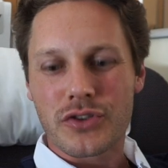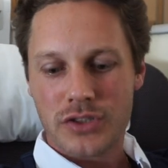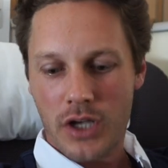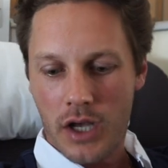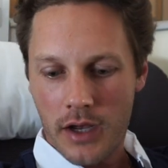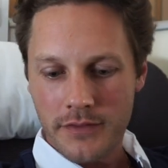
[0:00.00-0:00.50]

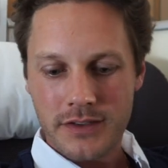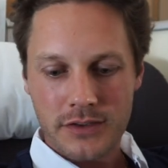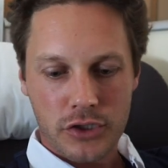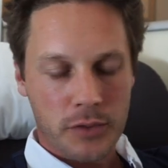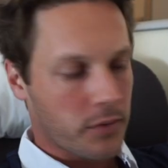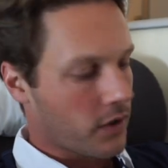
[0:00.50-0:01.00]
soft and
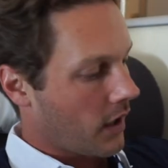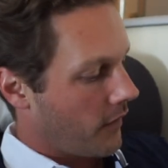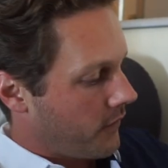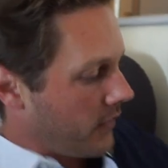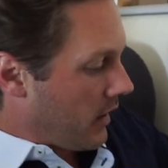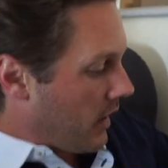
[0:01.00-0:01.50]
super
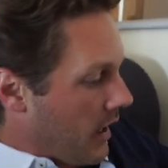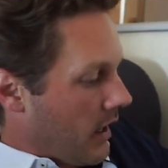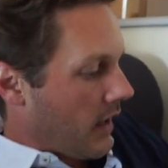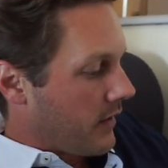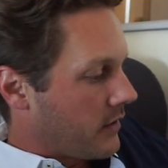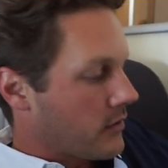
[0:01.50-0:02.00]
comfy.
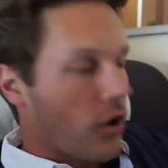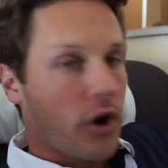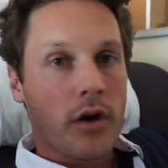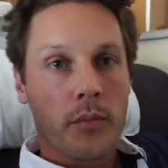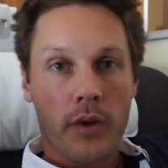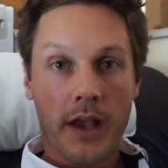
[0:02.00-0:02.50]
These
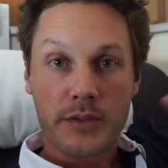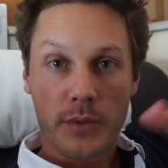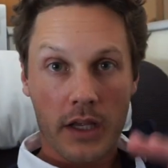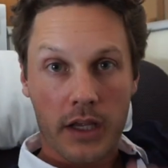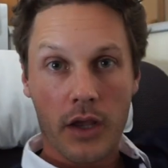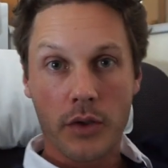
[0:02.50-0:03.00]
armrests,
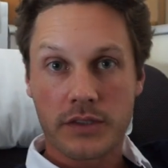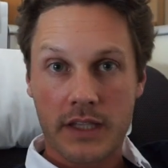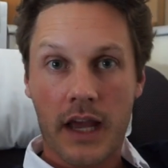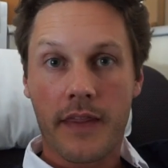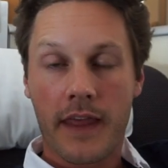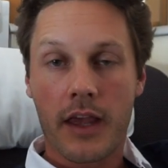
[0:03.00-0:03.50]
when it goes
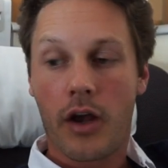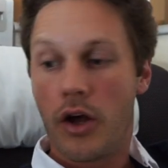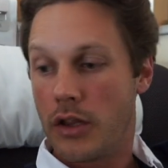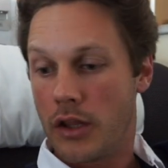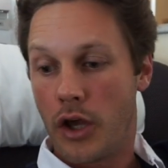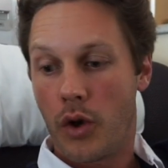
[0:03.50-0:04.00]
down, they
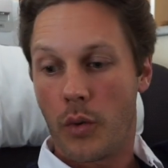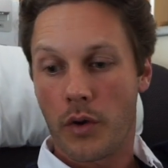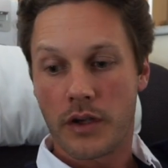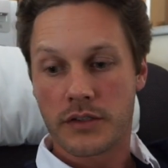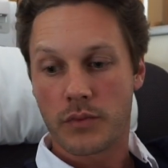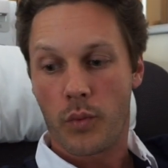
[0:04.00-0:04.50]
all lower
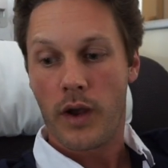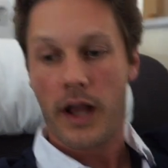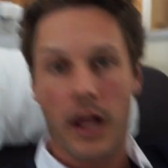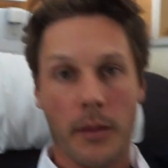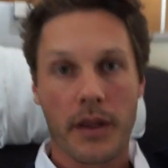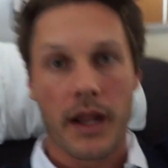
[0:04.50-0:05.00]
as
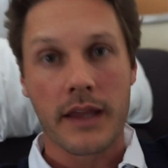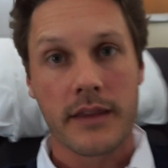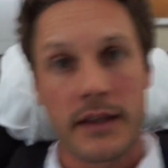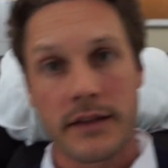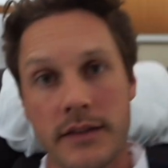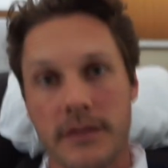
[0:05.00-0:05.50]
well. But I
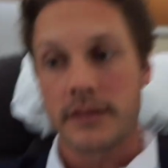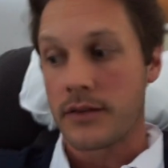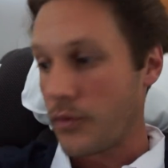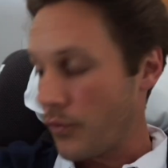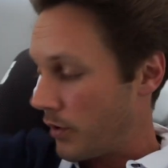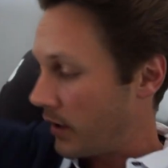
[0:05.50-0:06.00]
think this is
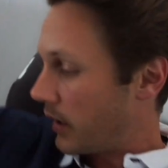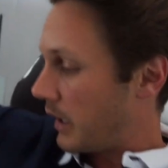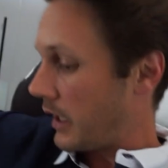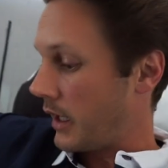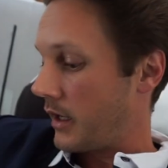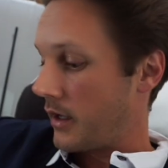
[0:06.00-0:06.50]
a
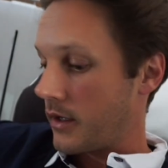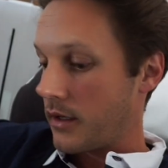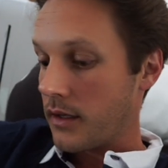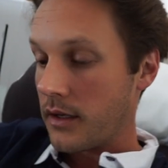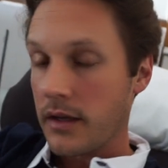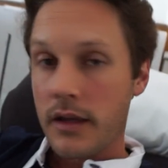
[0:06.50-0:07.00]
really,
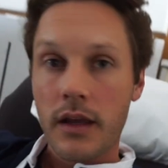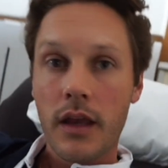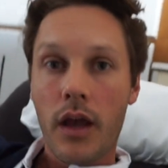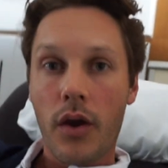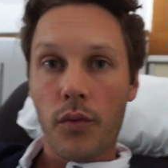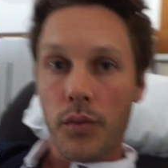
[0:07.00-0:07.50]

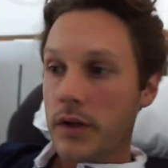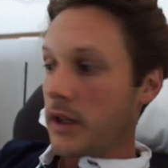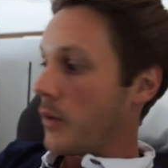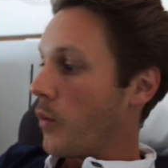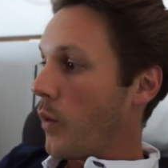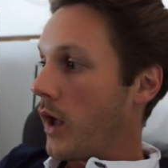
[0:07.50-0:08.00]
a
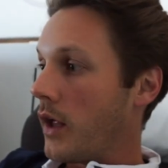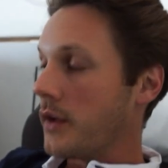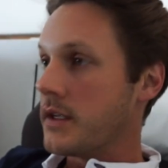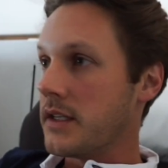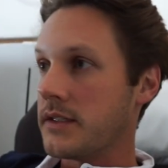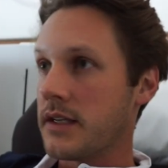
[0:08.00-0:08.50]
really
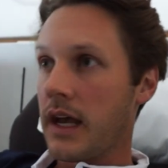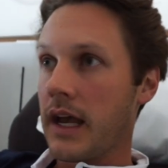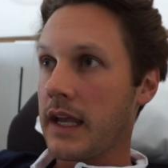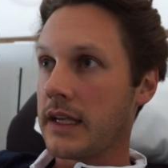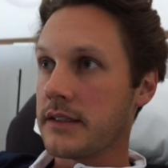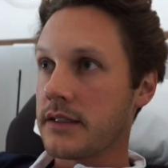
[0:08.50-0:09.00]

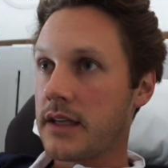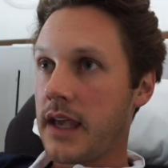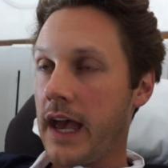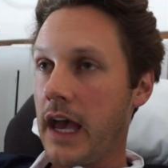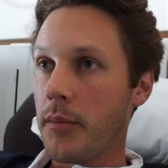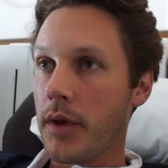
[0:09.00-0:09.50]
well-designed
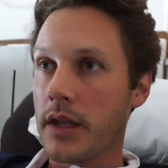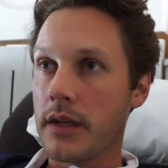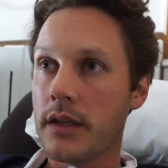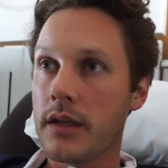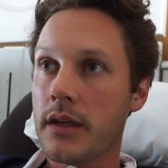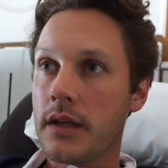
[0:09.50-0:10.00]
cabin